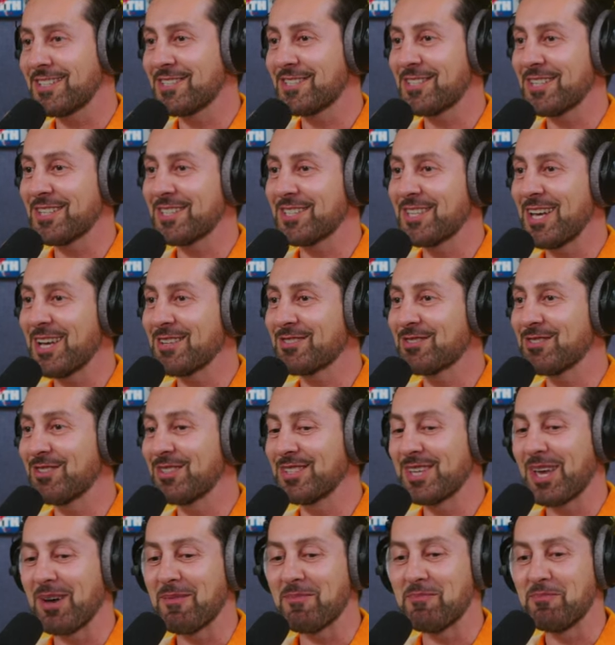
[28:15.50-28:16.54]
successful.
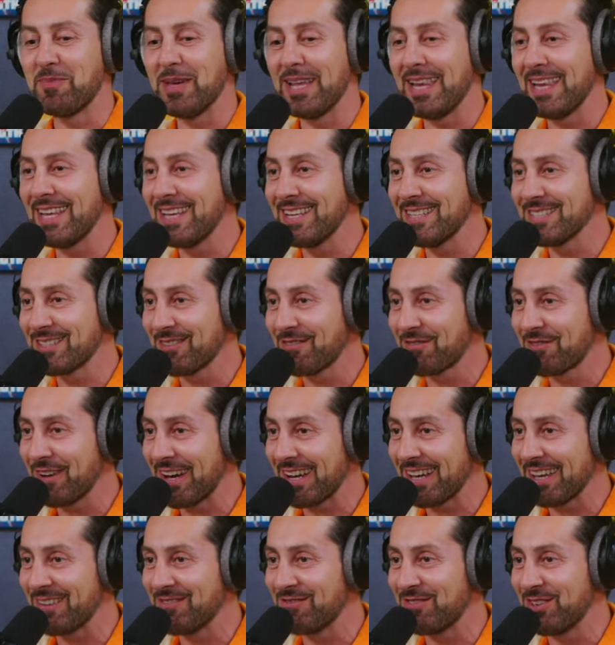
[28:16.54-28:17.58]
You got billions no, of but,
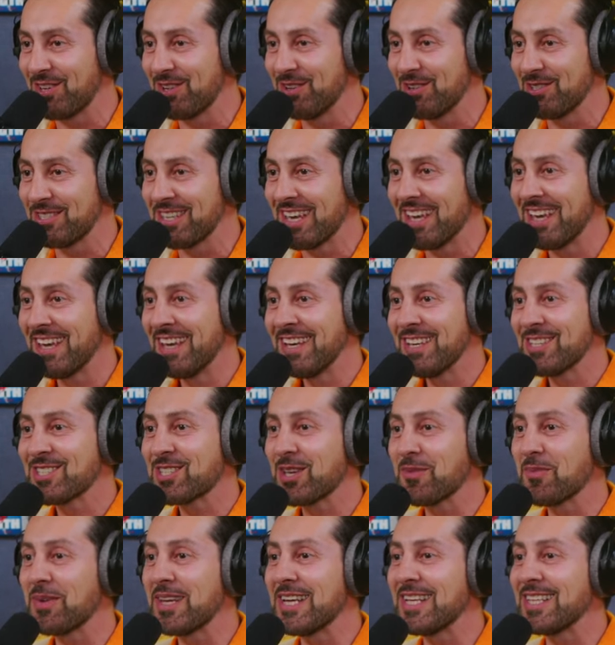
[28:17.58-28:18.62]
fucking but, views. But, but
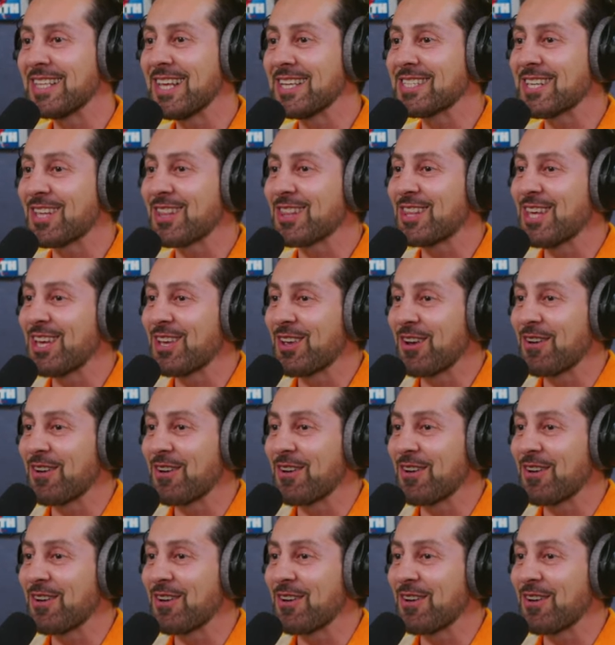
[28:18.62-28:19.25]
Somebody doesn't think